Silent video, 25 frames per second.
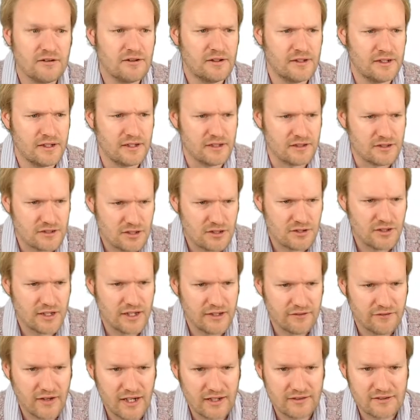is
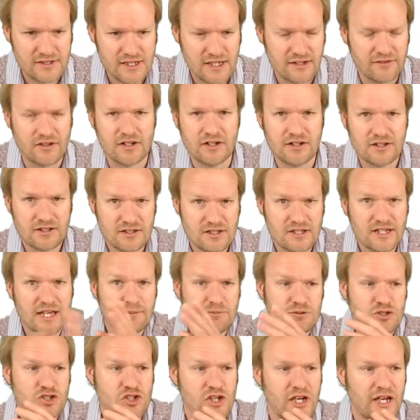3, 5, 7. It
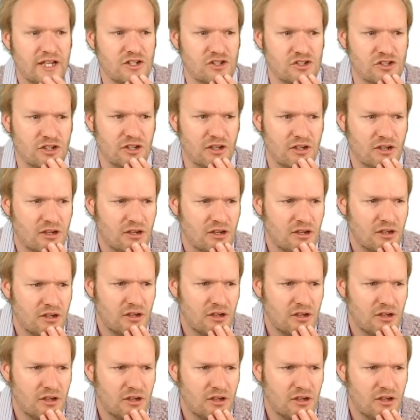keeps changing.